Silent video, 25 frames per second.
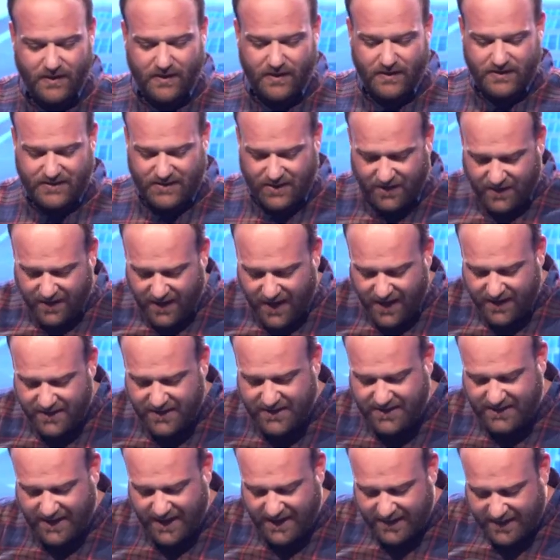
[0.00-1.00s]
So you've got to
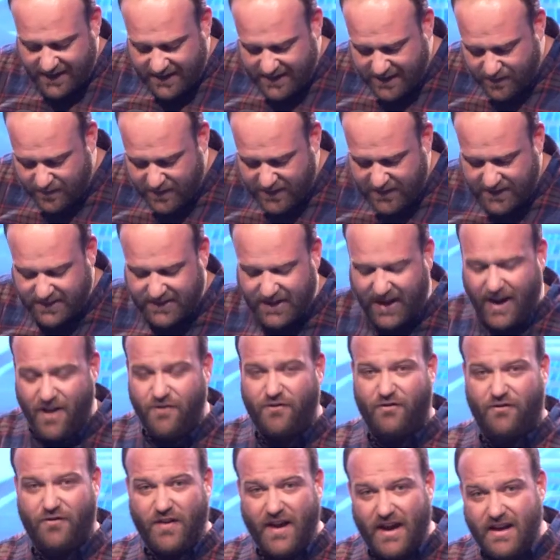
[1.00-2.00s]
understand there's some
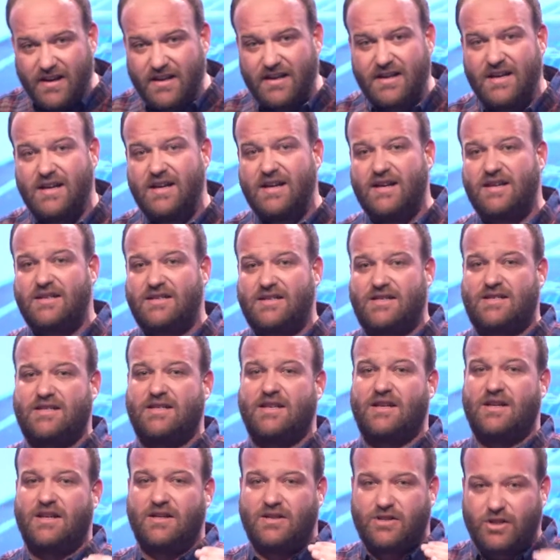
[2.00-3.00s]
stuff that
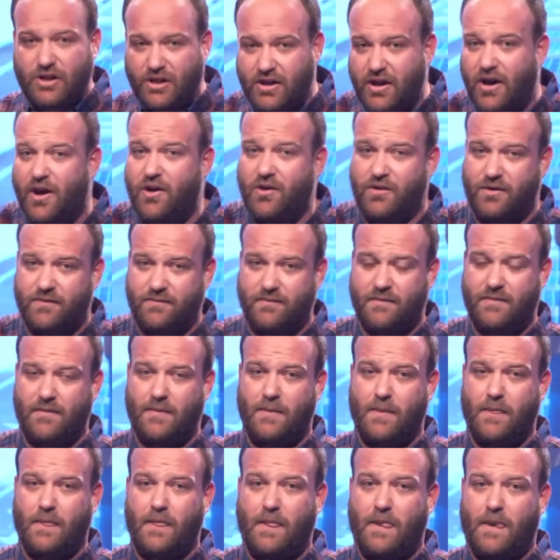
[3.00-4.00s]
needs to go.
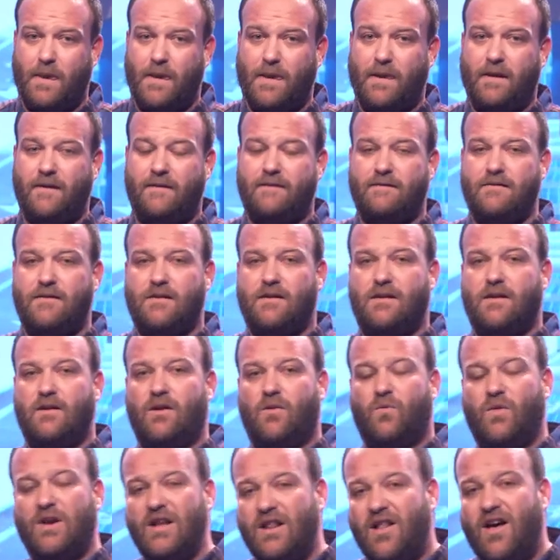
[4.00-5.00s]

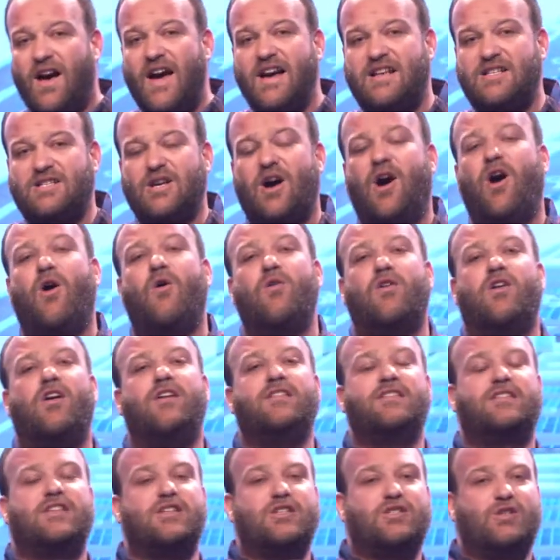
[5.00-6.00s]
We like to hold
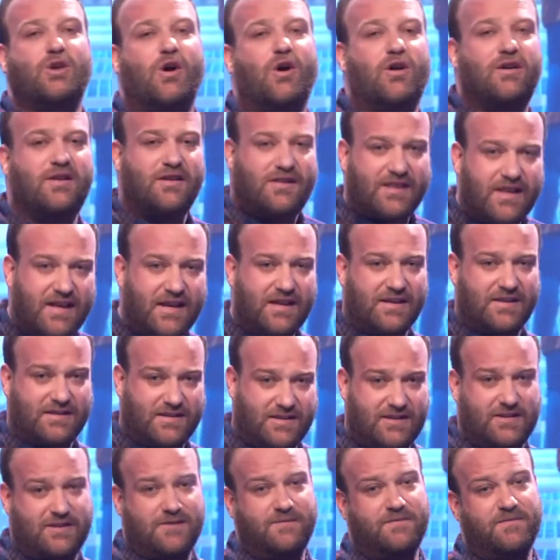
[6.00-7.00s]
on to certain
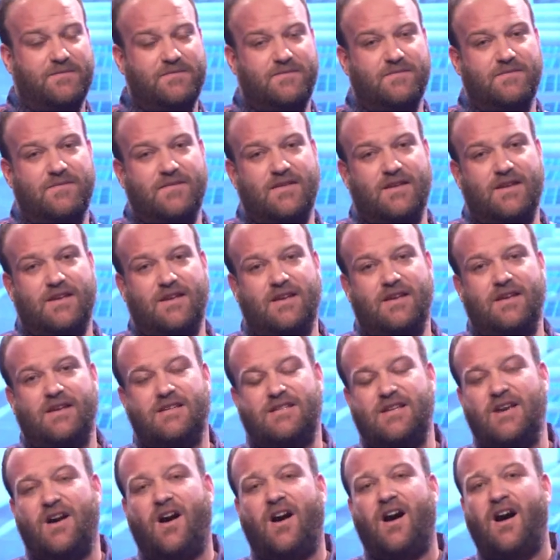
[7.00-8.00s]
things.
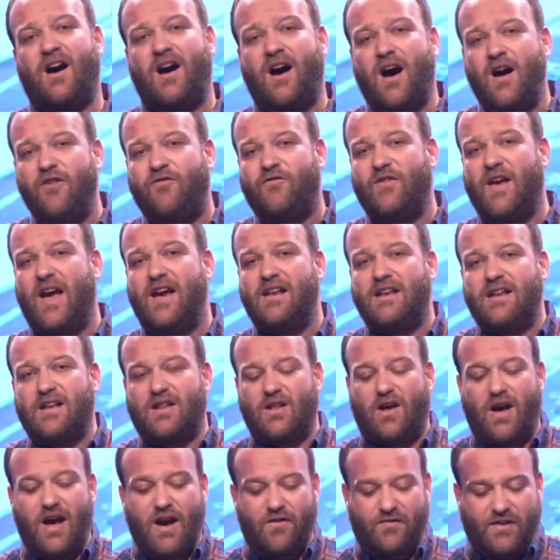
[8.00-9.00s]
See, I, I found in
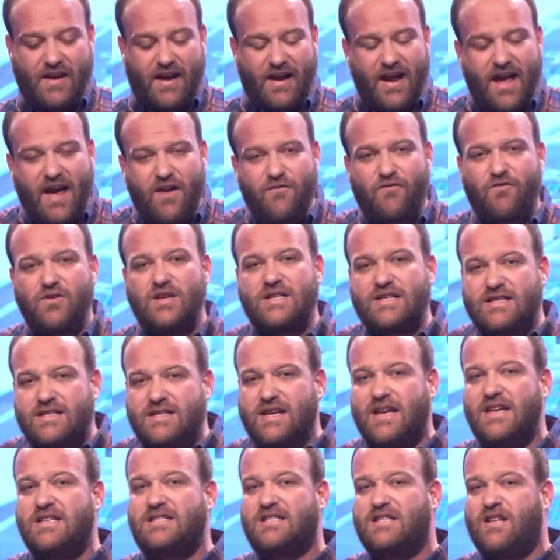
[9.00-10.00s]
life that every
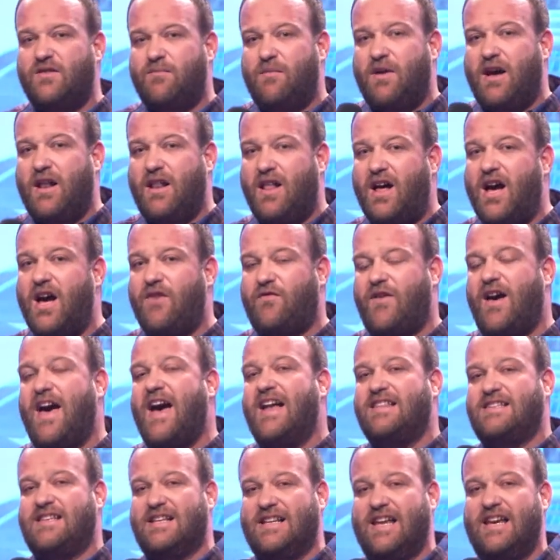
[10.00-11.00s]
season of my life, I
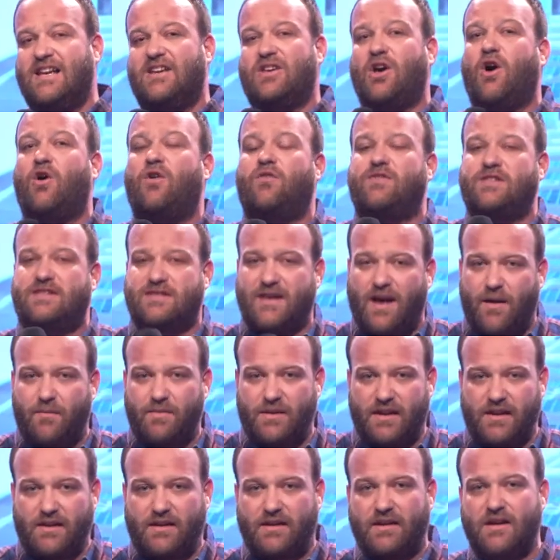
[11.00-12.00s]
had to let go of
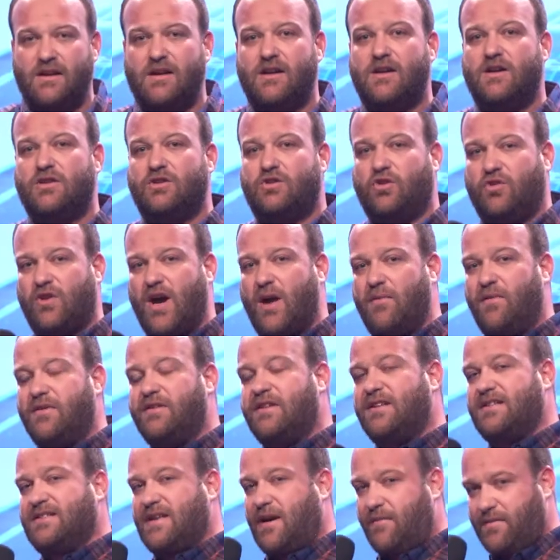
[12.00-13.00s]
something to grab
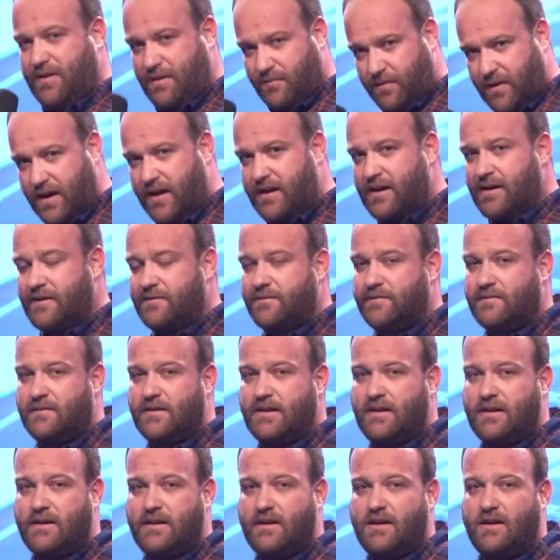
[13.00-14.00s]
onto something better.
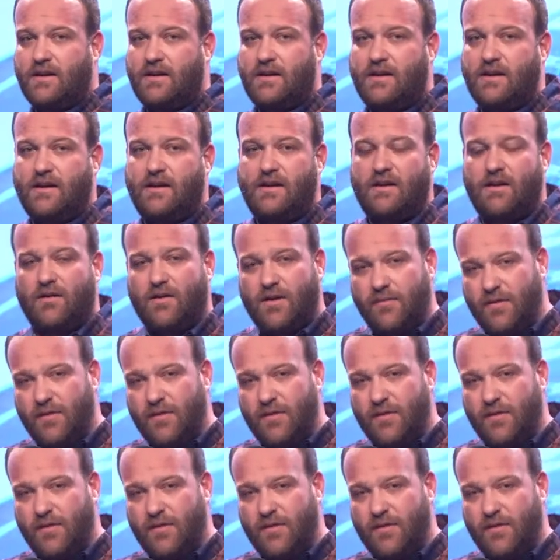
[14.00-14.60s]
Let